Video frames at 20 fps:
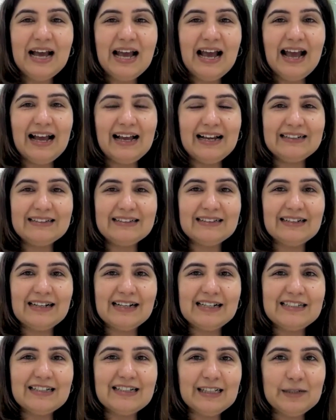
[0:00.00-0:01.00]
And
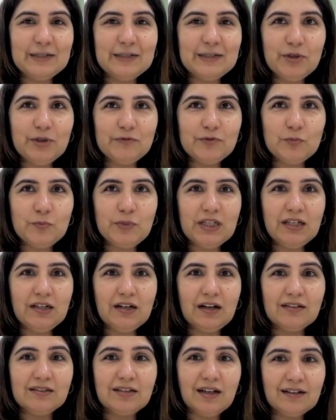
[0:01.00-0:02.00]
I tell them you have to be
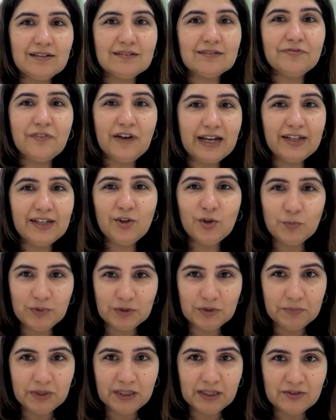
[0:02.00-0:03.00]
adult, fine
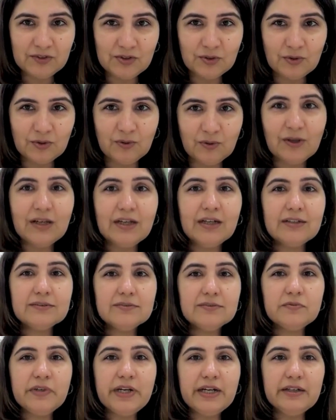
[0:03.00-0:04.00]
human beings,
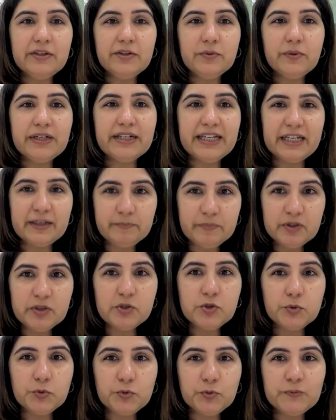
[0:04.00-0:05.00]
where you are
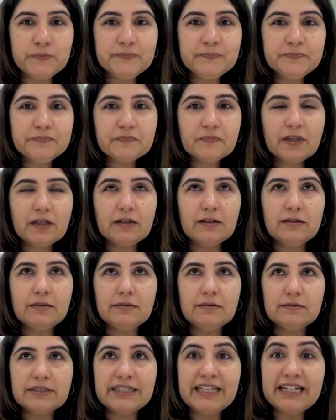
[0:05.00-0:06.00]
able to
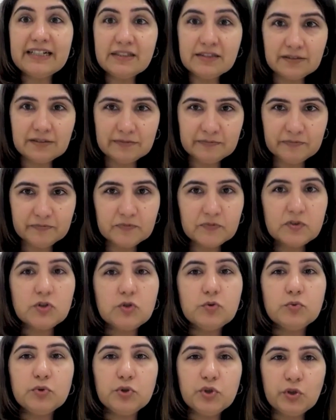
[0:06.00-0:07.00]
cater
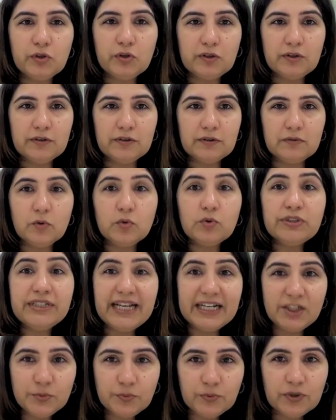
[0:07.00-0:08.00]
to your own
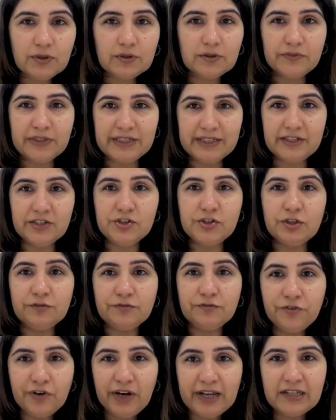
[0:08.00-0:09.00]
network, whether it's your
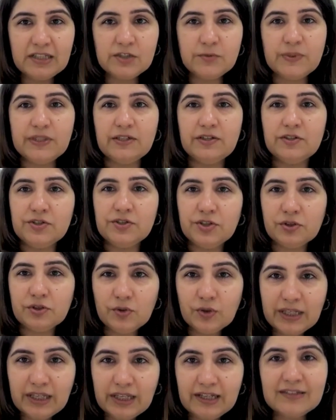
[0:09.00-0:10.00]
friends, whether it's your
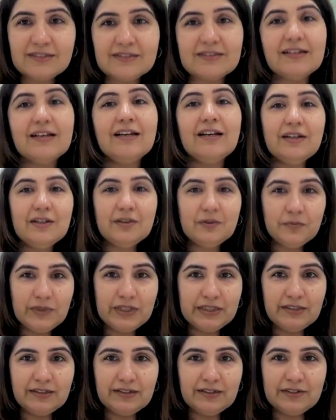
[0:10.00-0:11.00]
colleagues,
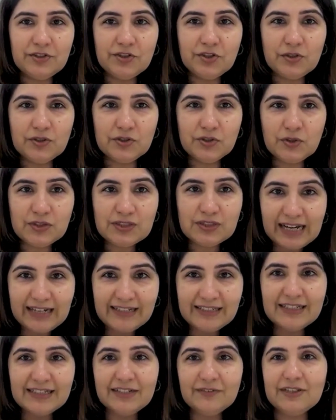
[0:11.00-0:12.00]
whether it's your
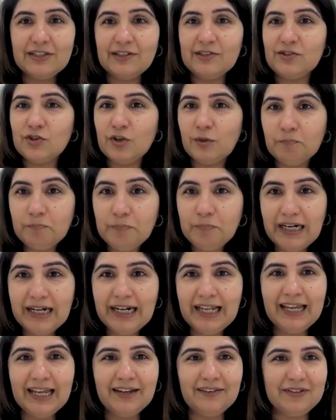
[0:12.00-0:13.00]
society, whether it's your
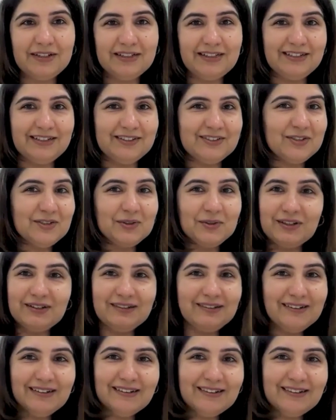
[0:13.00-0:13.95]
building, whether it's your